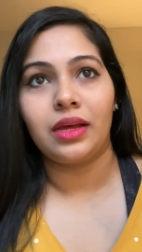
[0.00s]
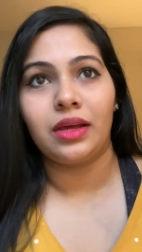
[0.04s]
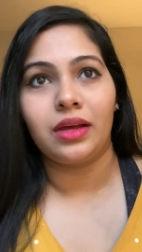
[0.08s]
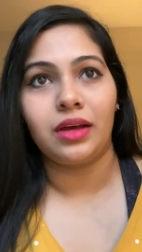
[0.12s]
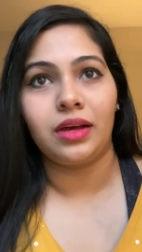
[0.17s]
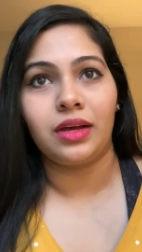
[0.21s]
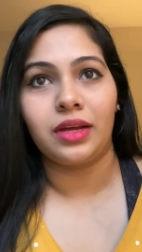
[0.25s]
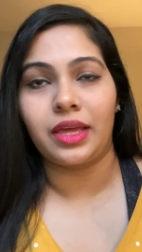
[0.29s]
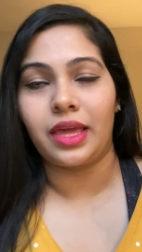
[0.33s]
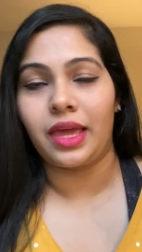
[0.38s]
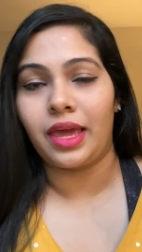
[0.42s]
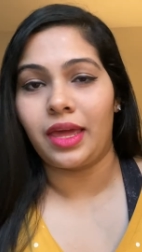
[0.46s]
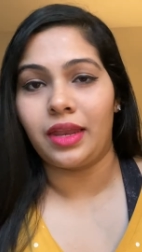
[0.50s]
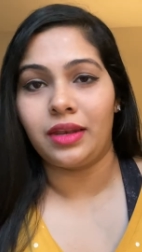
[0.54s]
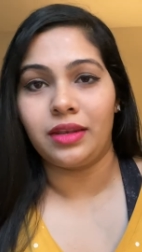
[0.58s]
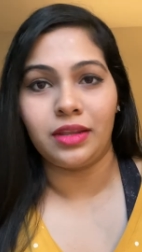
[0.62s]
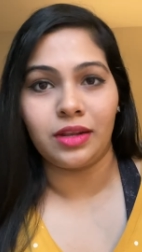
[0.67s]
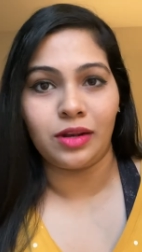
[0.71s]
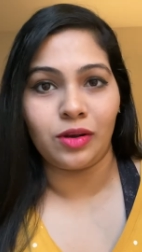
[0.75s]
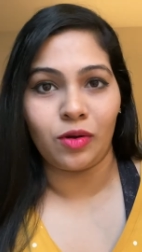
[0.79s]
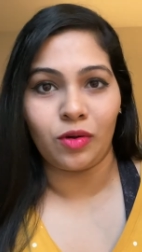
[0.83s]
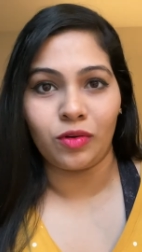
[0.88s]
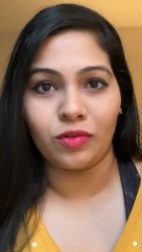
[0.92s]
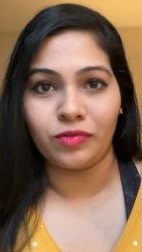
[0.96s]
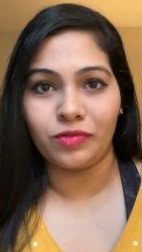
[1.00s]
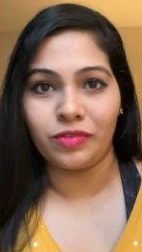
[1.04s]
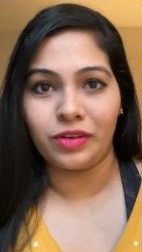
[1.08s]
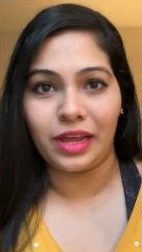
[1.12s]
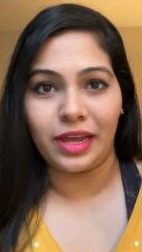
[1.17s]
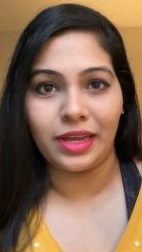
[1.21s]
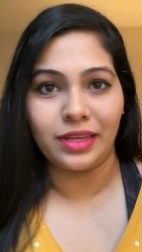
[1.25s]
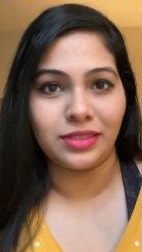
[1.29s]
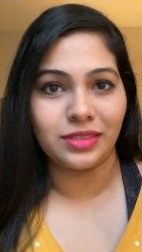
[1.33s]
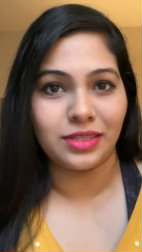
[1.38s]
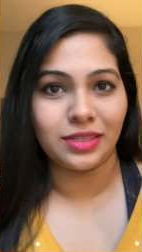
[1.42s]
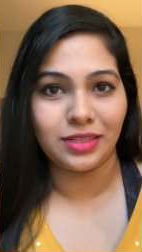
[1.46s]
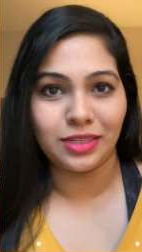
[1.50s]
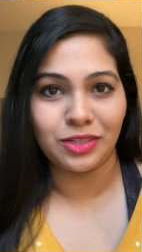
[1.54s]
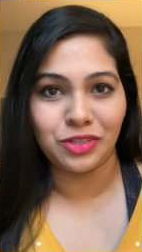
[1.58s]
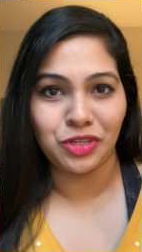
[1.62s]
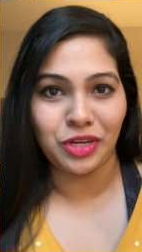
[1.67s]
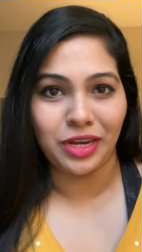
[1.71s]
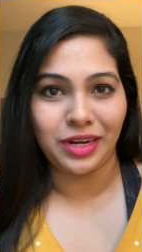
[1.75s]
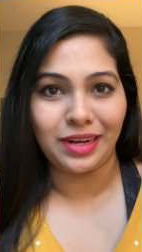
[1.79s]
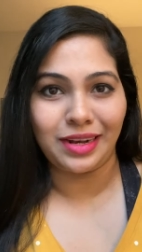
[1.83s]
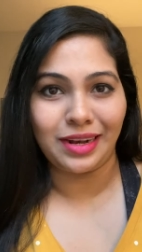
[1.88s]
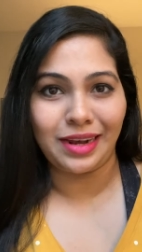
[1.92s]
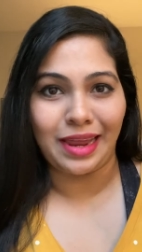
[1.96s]
Again, the long flights and the
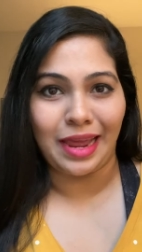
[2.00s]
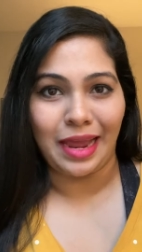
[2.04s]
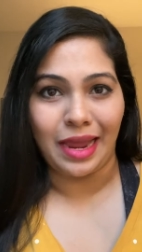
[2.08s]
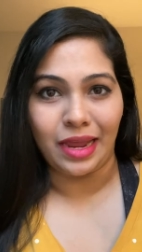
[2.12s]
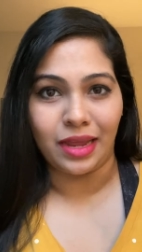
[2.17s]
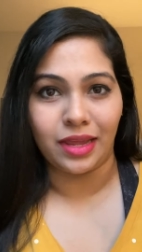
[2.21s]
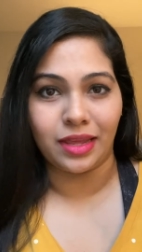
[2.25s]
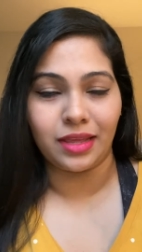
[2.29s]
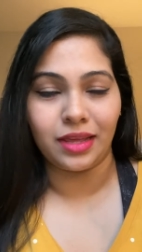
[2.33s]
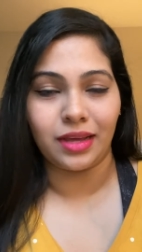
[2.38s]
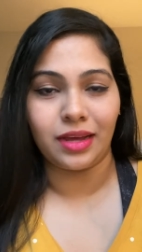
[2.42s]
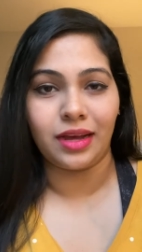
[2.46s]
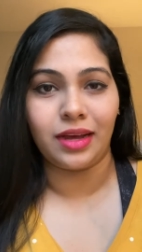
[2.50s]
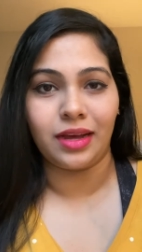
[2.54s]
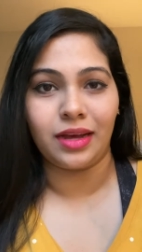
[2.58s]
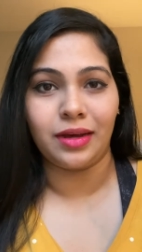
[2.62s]
jet lag.